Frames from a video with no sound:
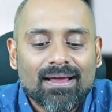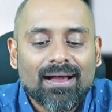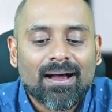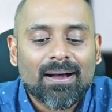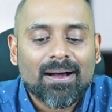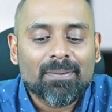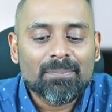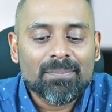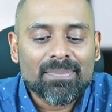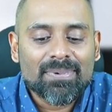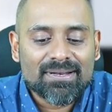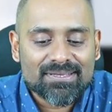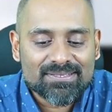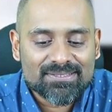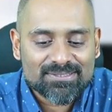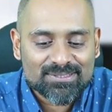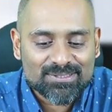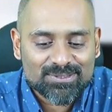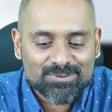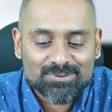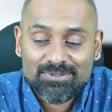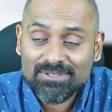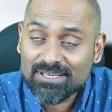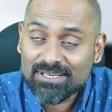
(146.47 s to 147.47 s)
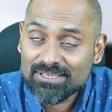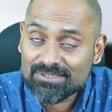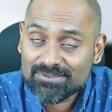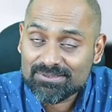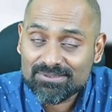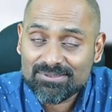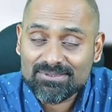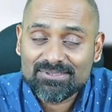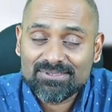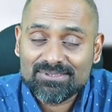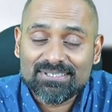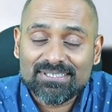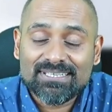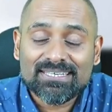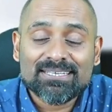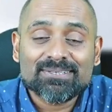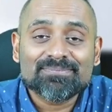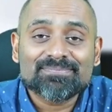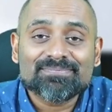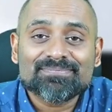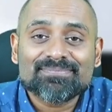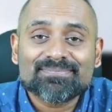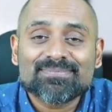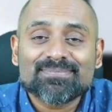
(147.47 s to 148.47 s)
Ambali Jinu, yes, you're
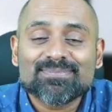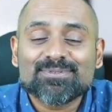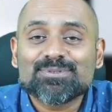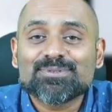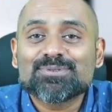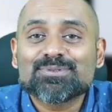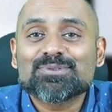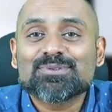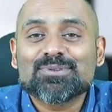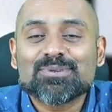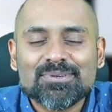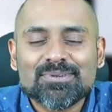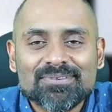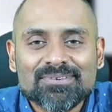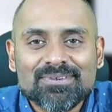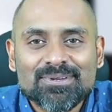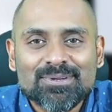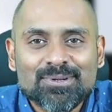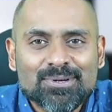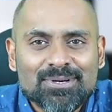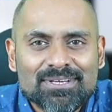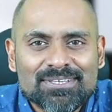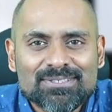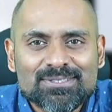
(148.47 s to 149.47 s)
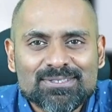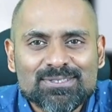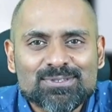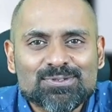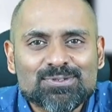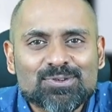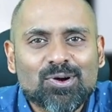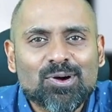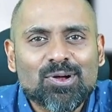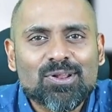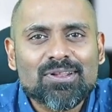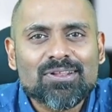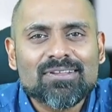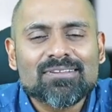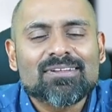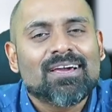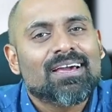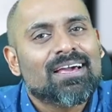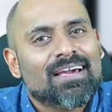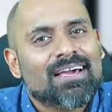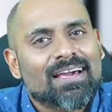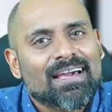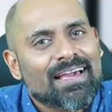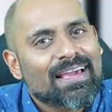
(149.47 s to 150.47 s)
seen. So, you know, it's all,
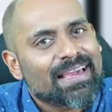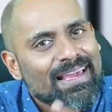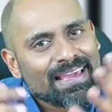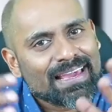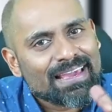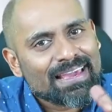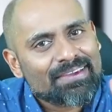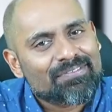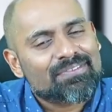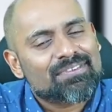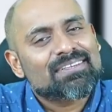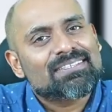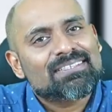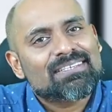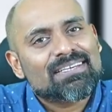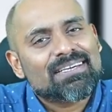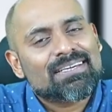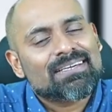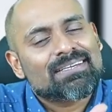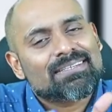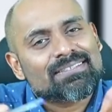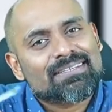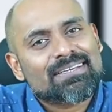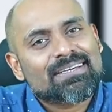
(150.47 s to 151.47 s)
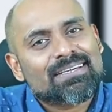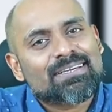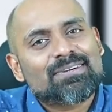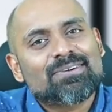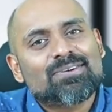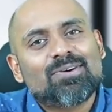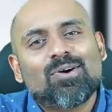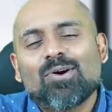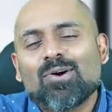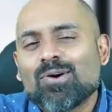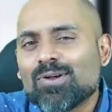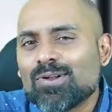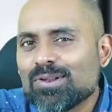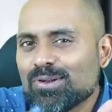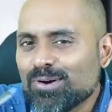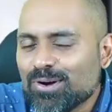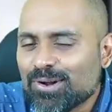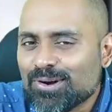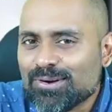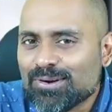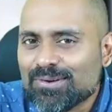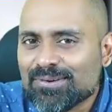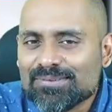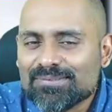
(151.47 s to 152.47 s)
everything is like
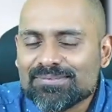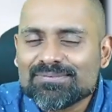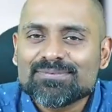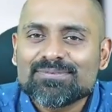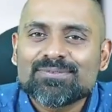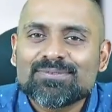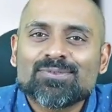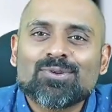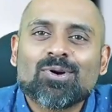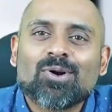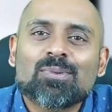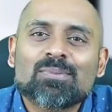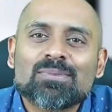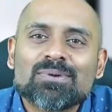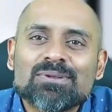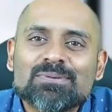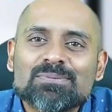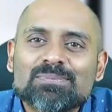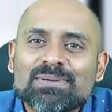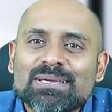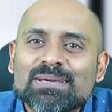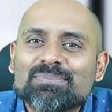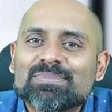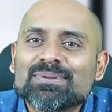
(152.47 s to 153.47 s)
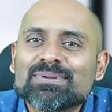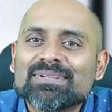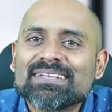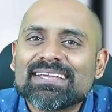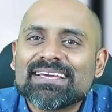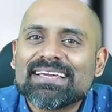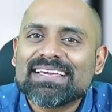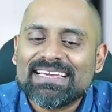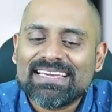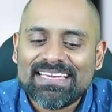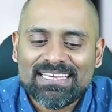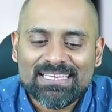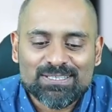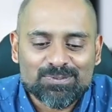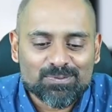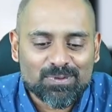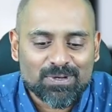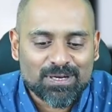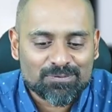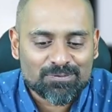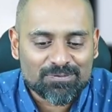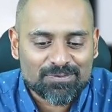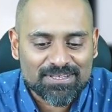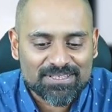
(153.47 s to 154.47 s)
all normal people like each
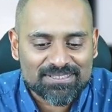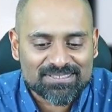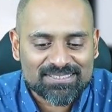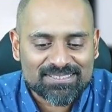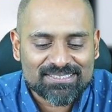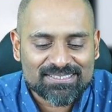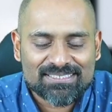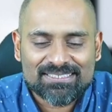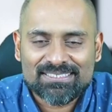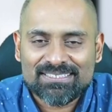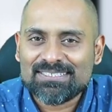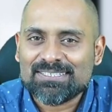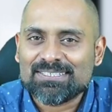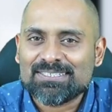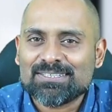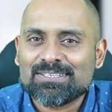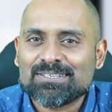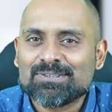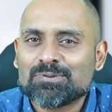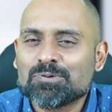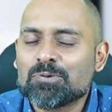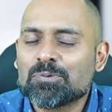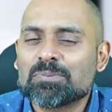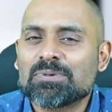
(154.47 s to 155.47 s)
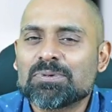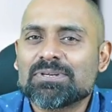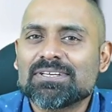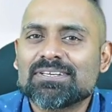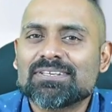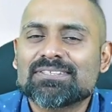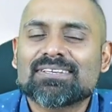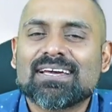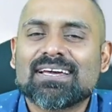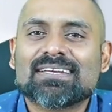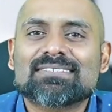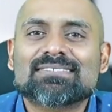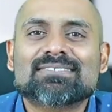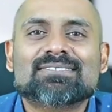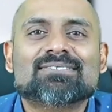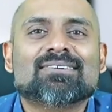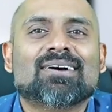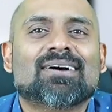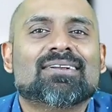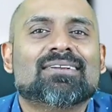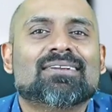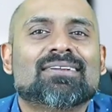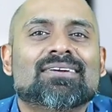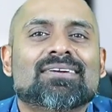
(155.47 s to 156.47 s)
one of us, isn't it? Nobody is as
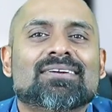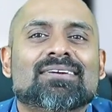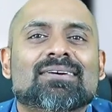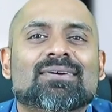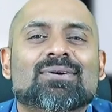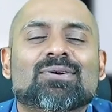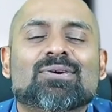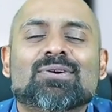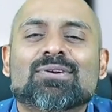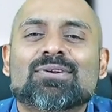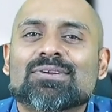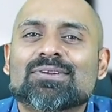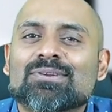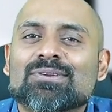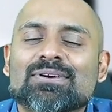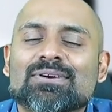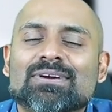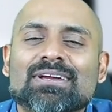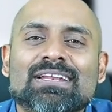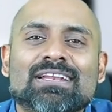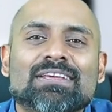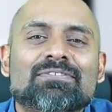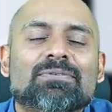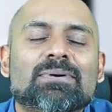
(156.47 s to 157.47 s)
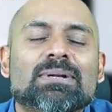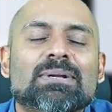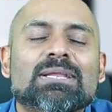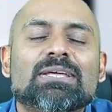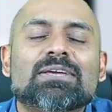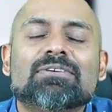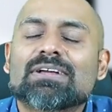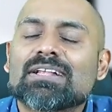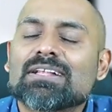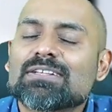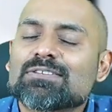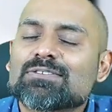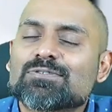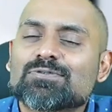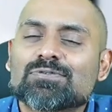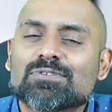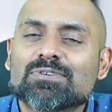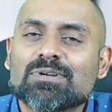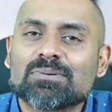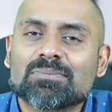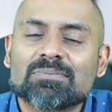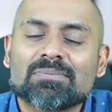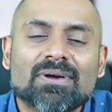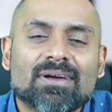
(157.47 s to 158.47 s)
stunning or, you know, anybody else
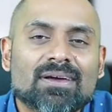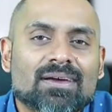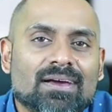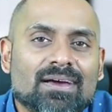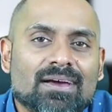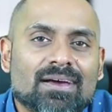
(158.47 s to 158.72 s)
from,